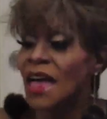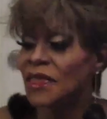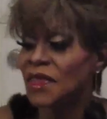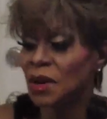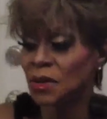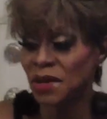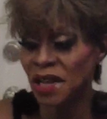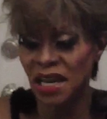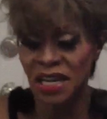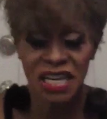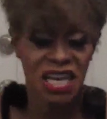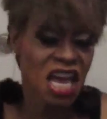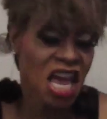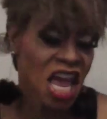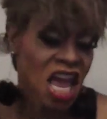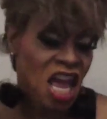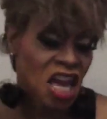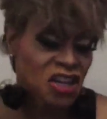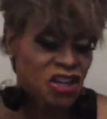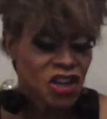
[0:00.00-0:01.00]
And they were like,
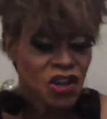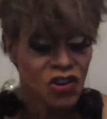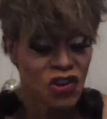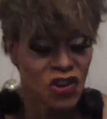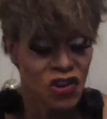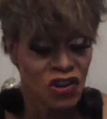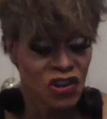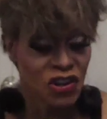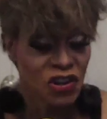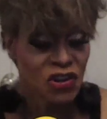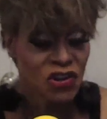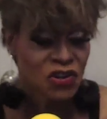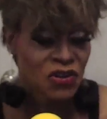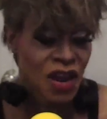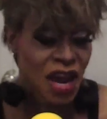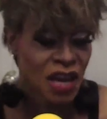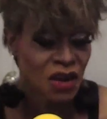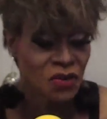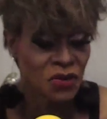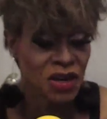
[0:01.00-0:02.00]
yeah, sure, you're a
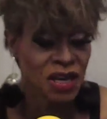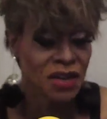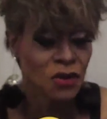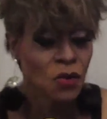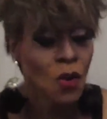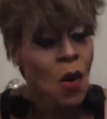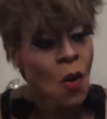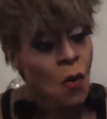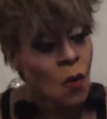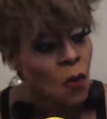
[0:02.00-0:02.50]
drag queen.